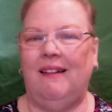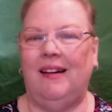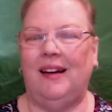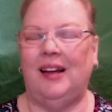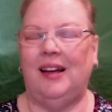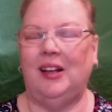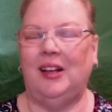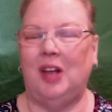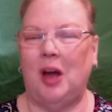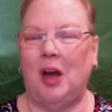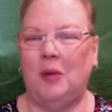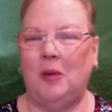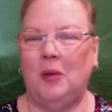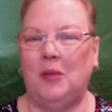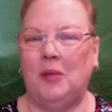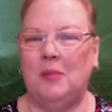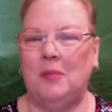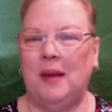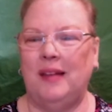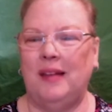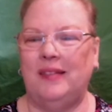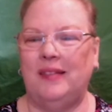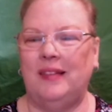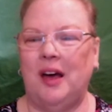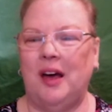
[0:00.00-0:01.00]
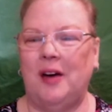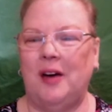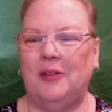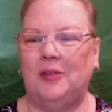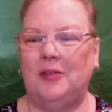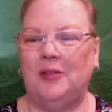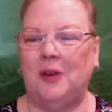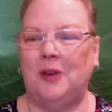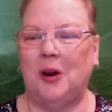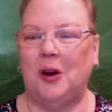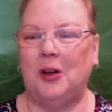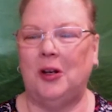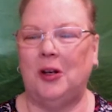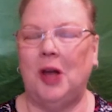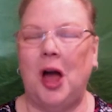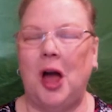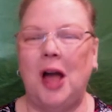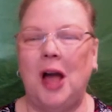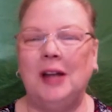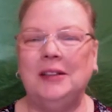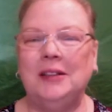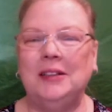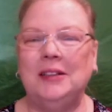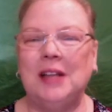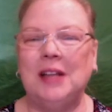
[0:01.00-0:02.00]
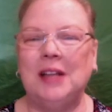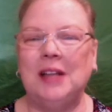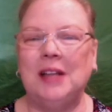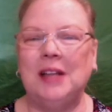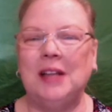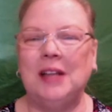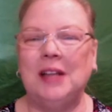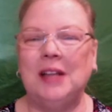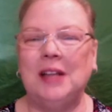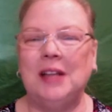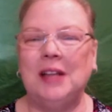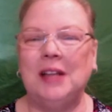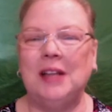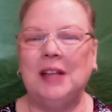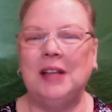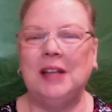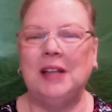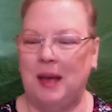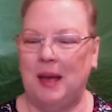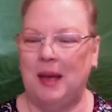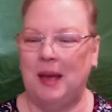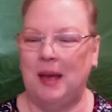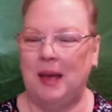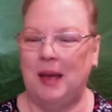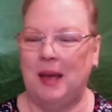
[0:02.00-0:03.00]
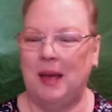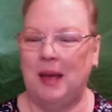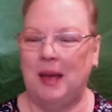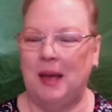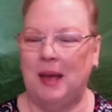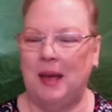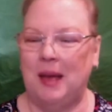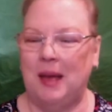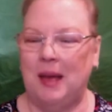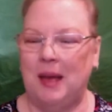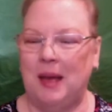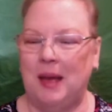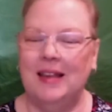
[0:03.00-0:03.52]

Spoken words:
along with myself, are longtime Toastmasters.